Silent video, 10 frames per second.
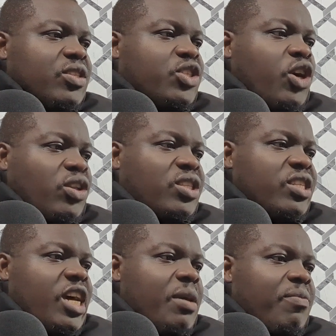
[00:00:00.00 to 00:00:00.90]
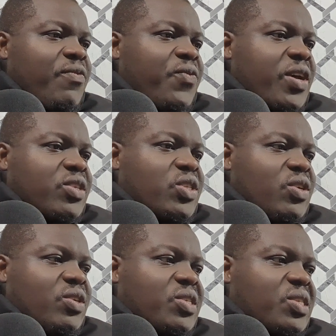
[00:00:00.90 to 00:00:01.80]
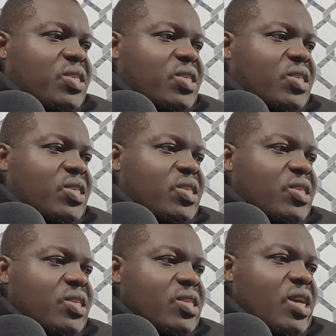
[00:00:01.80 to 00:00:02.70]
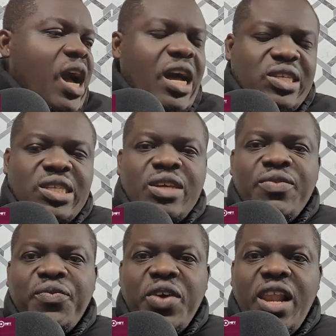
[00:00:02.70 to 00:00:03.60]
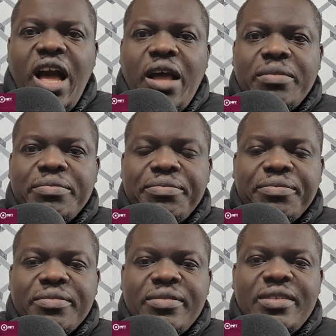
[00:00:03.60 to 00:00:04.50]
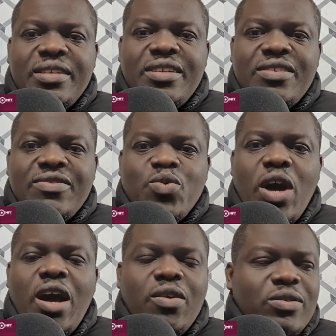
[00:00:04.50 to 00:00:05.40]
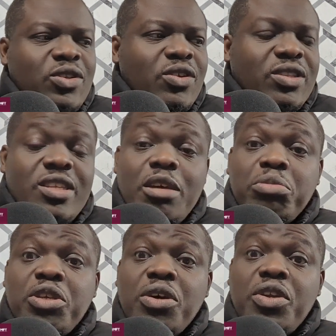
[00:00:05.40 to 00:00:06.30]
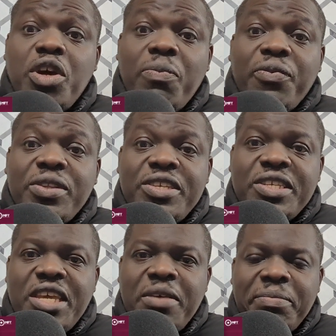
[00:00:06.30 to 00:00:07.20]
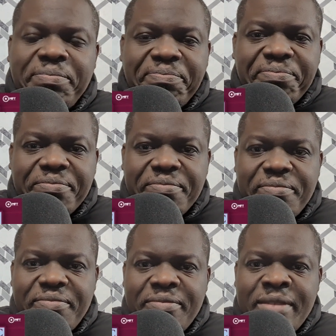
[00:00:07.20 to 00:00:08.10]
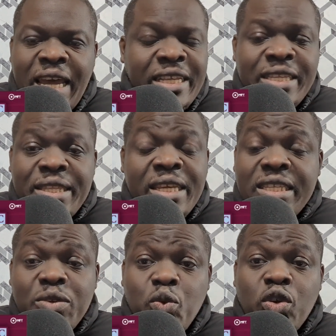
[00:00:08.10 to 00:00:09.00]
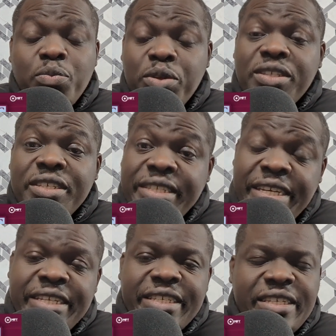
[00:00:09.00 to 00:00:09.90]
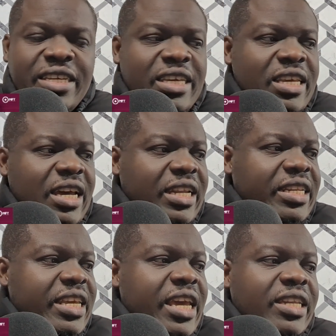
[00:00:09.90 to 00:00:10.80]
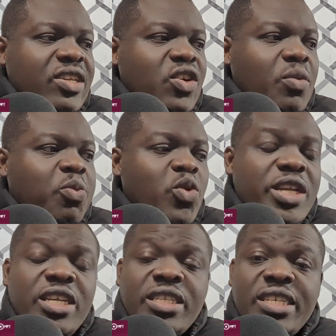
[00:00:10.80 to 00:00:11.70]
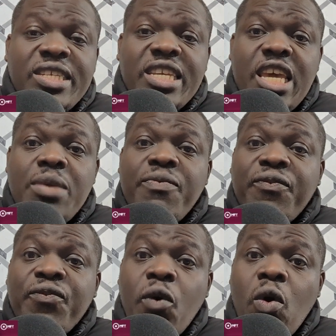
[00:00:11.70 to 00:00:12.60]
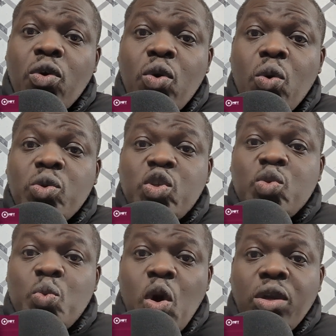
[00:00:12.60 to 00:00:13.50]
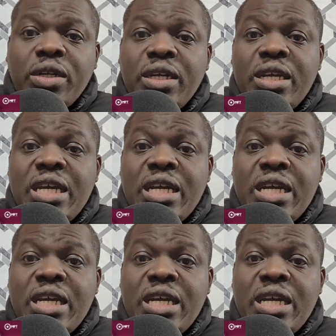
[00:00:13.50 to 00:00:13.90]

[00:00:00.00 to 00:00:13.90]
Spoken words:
Tottenham versus Aston Villa. Wow, Tottenham turned up for this game. I didn't think they would, but they did. And they ended up winning this game 4-1.